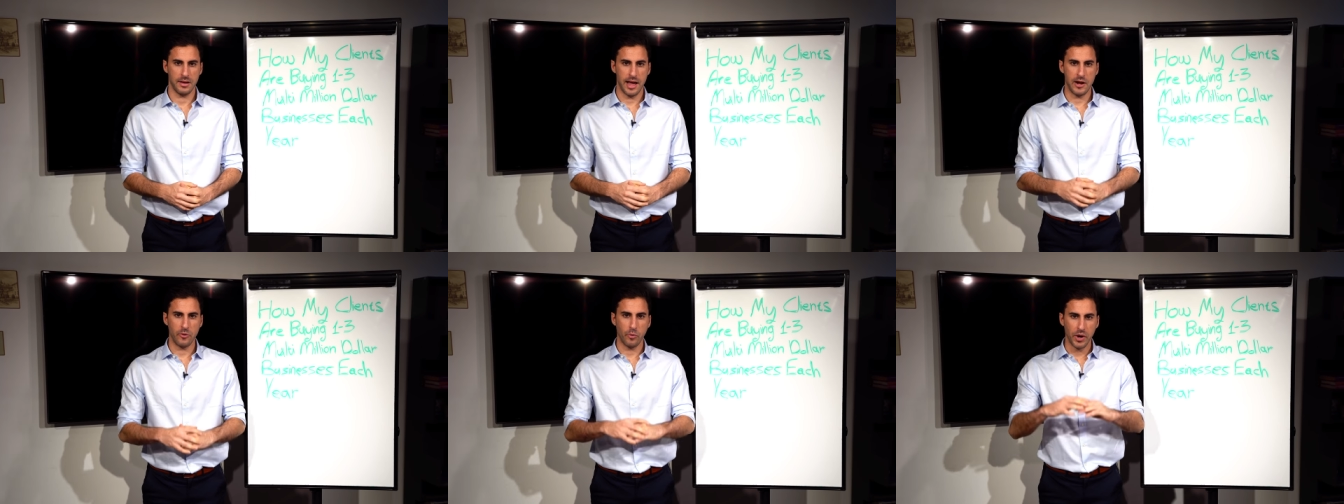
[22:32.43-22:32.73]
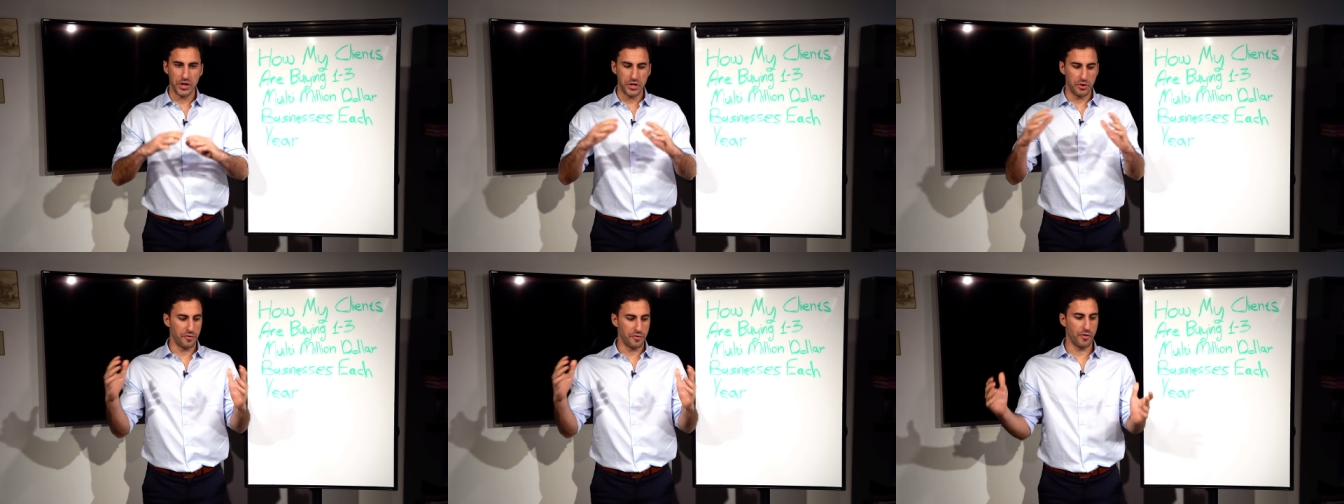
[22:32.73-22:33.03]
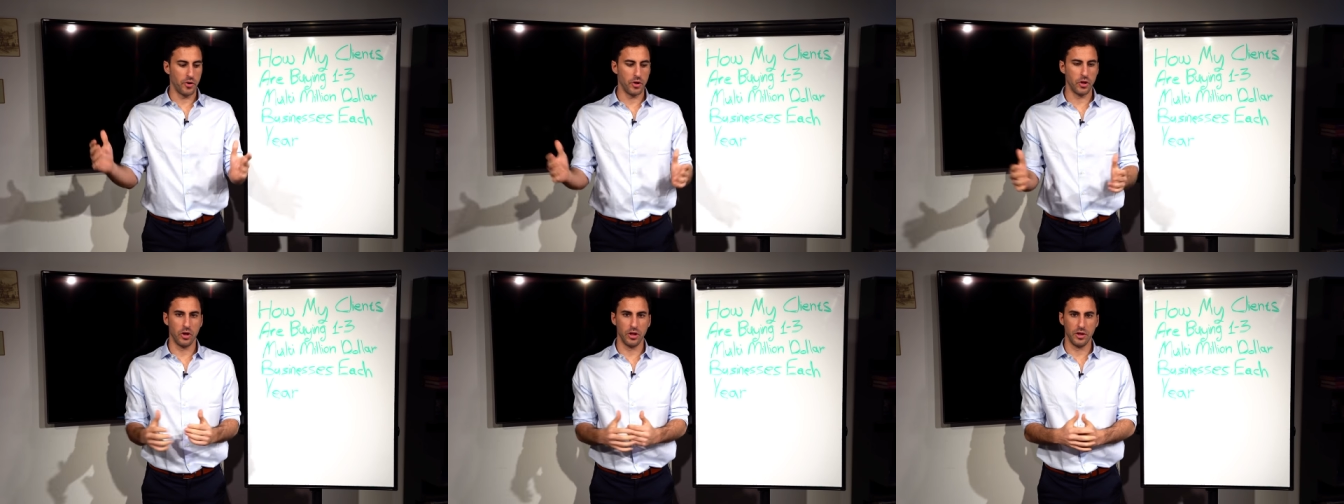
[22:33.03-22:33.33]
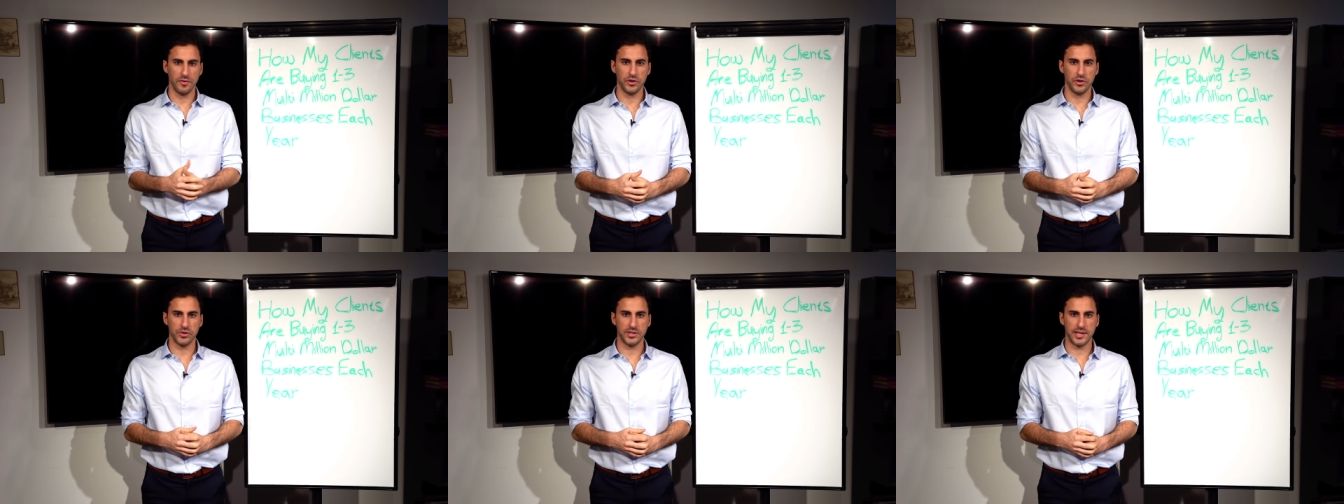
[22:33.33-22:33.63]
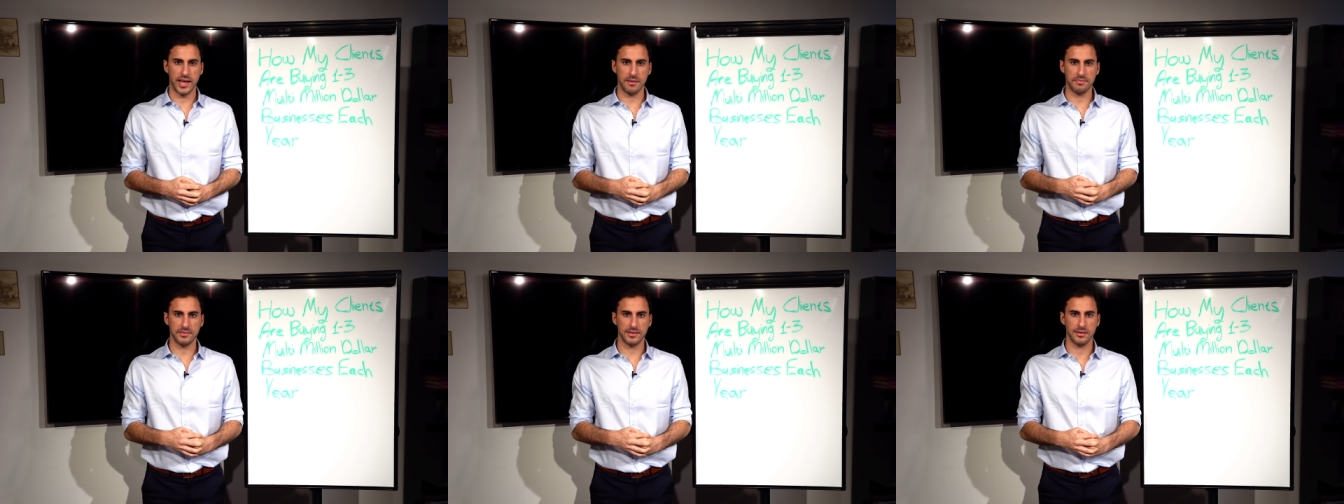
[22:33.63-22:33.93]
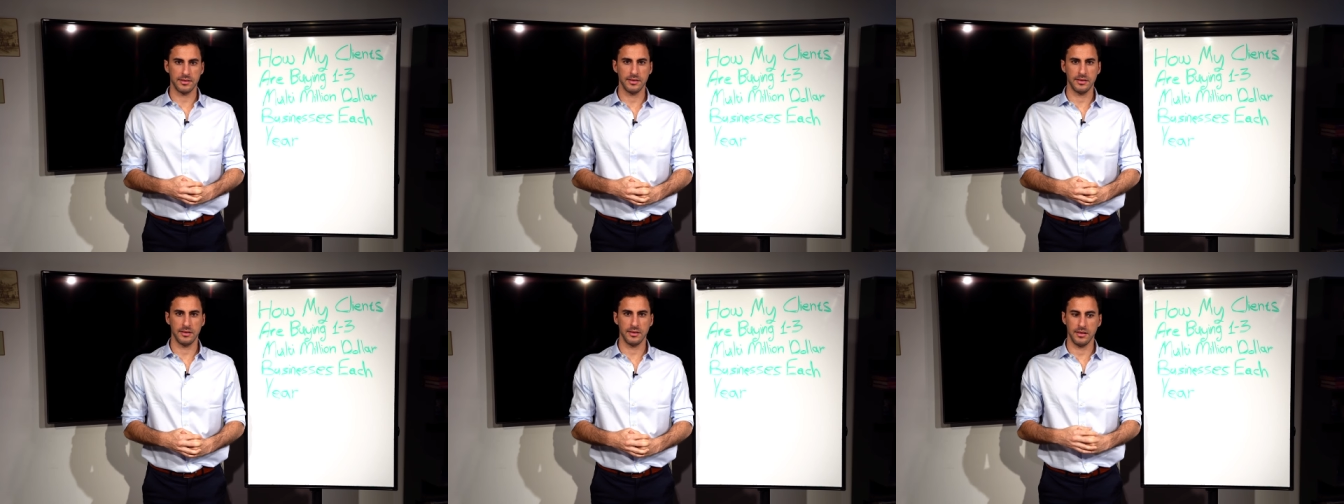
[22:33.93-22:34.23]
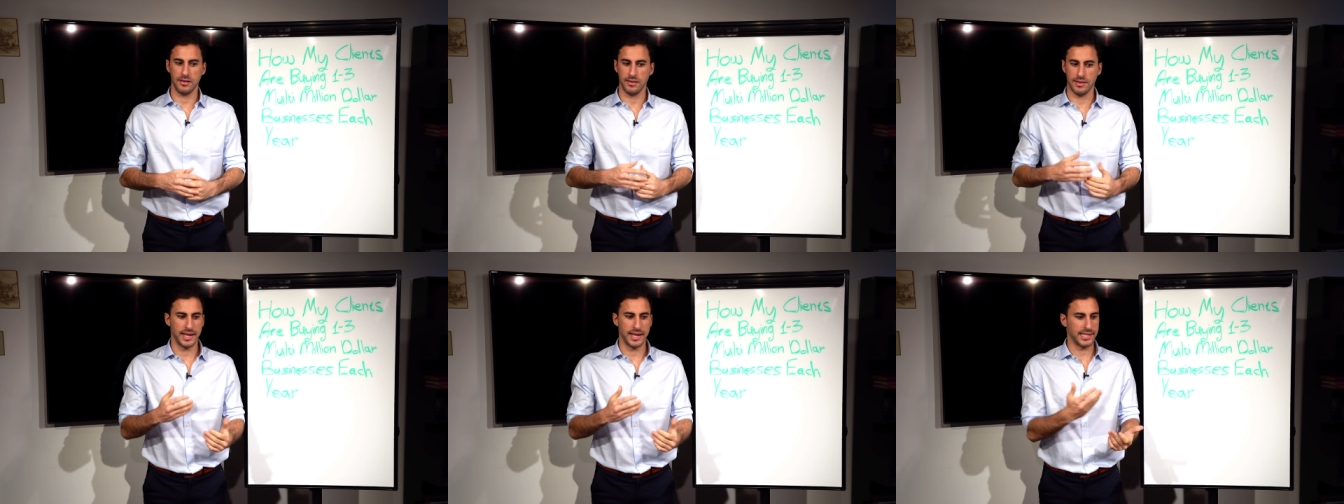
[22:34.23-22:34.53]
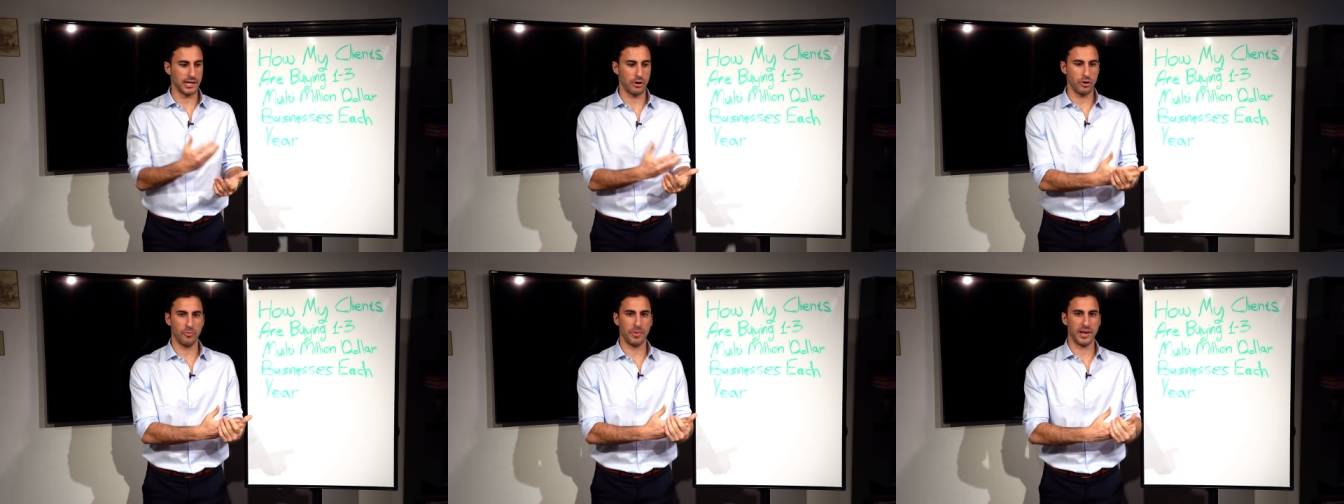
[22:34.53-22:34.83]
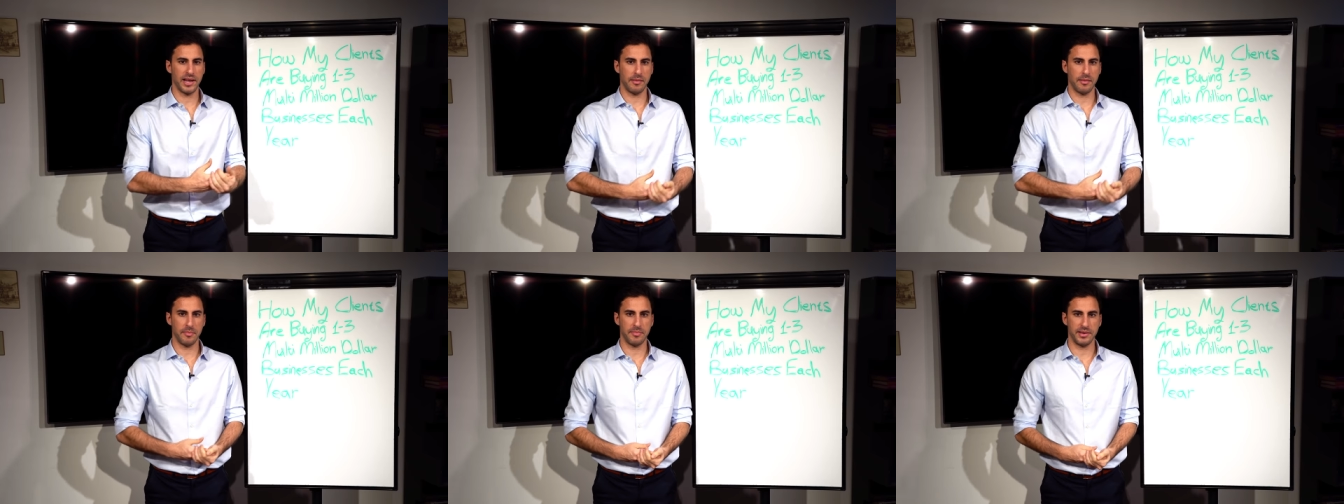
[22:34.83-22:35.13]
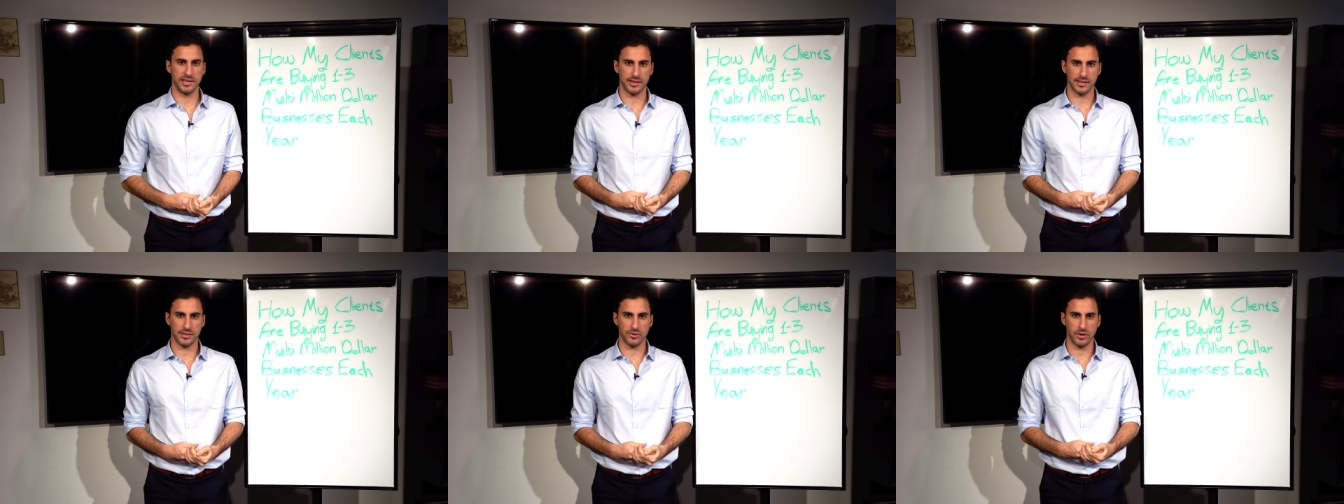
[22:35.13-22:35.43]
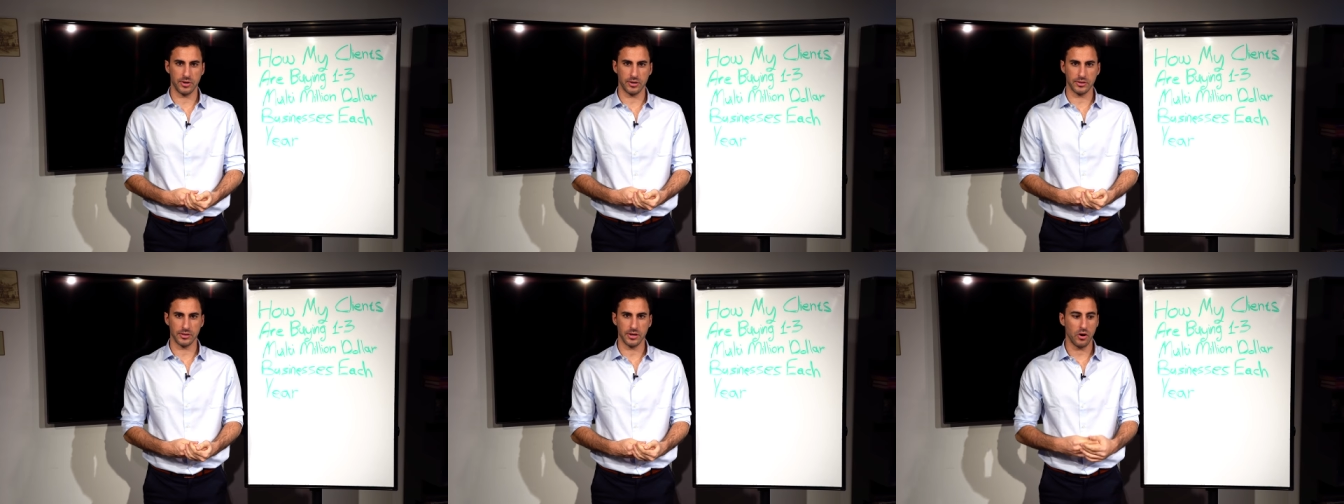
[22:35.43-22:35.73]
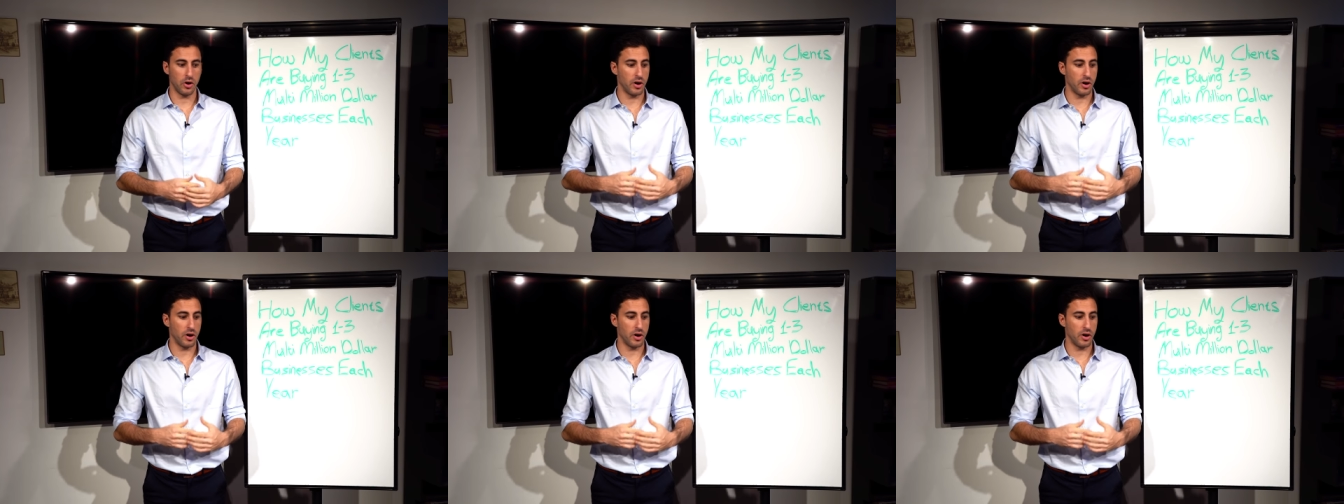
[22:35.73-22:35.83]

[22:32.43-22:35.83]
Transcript: And when you follow all of those steps, that's how you become a business owner.